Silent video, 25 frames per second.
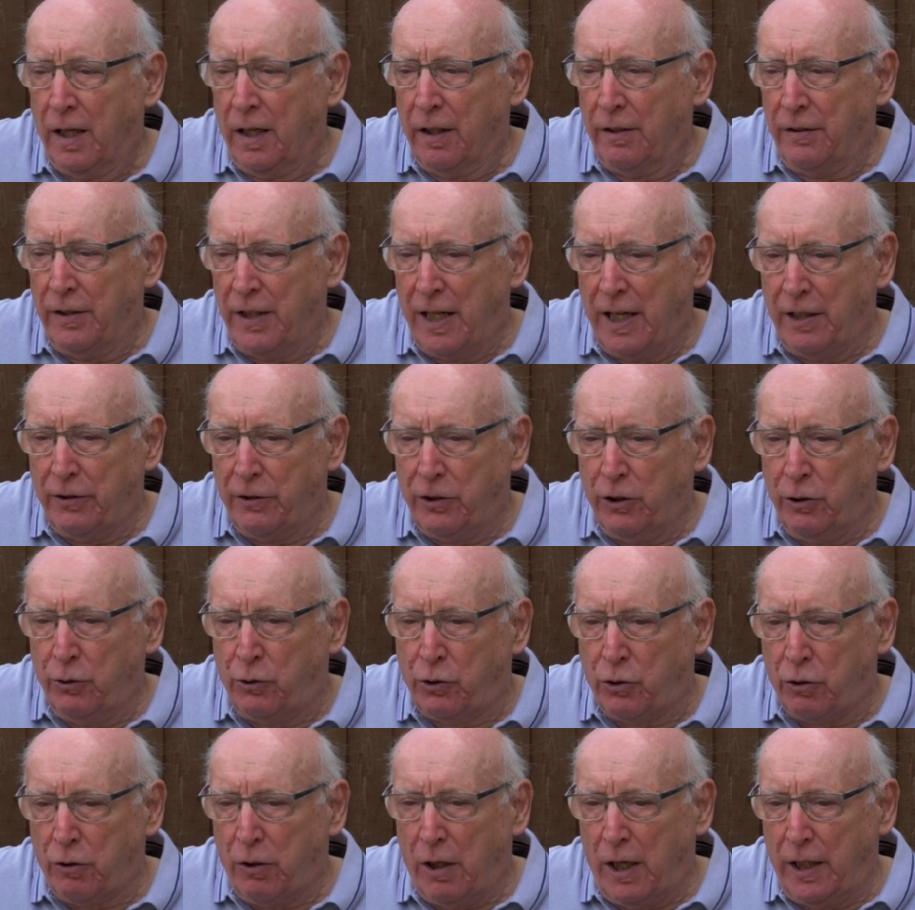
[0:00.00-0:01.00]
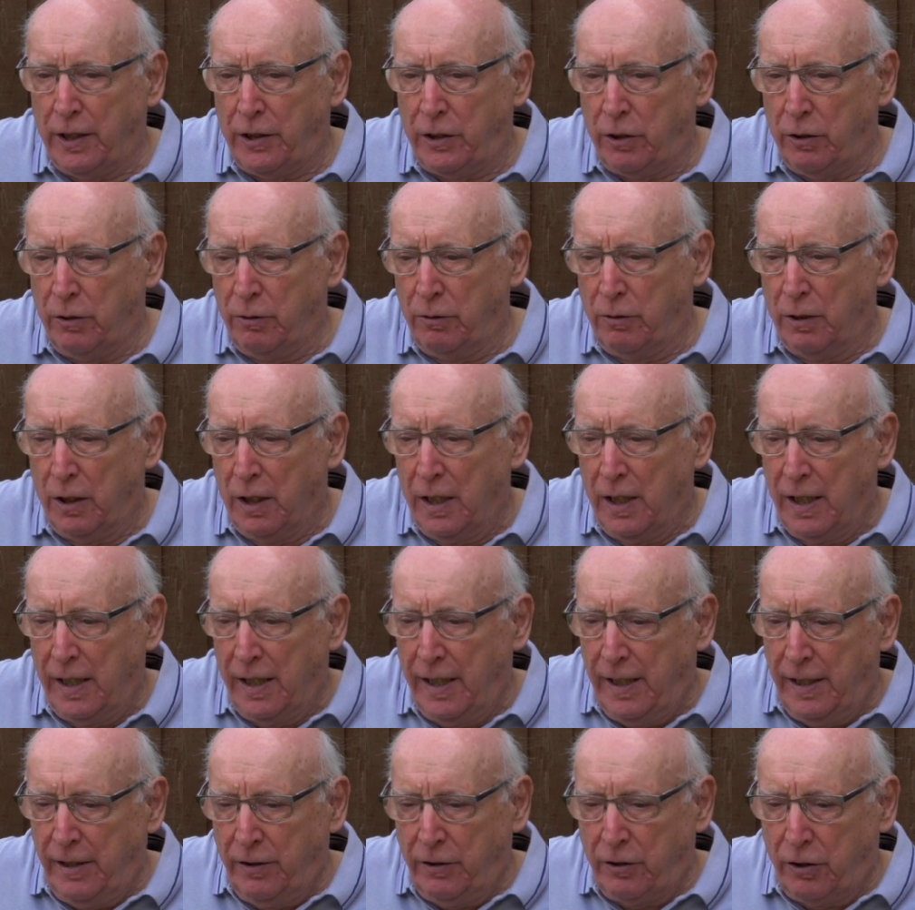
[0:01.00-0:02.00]
and now you try to
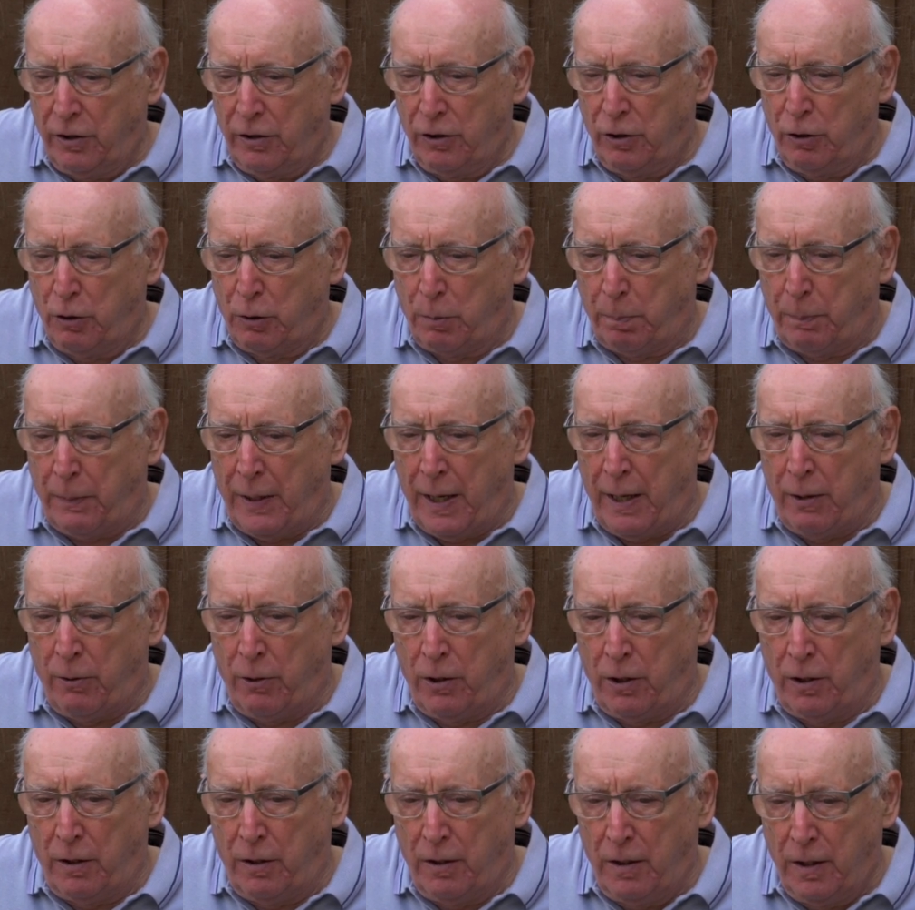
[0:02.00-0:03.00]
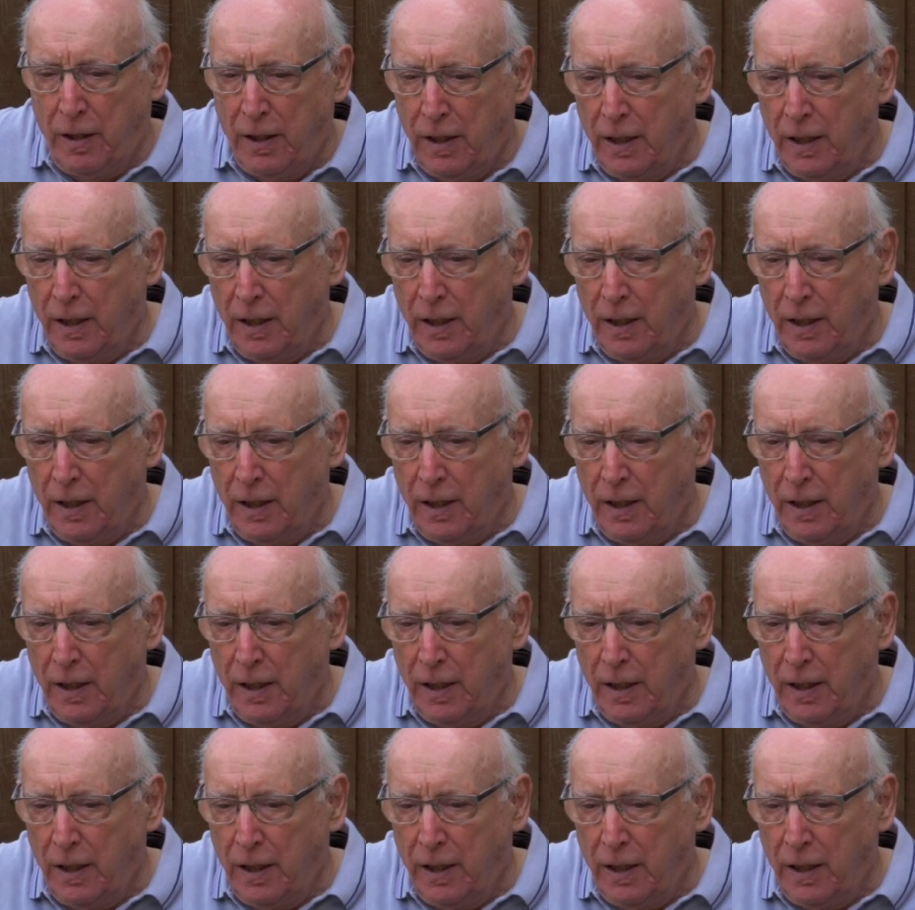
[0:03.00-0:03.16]
introduce power,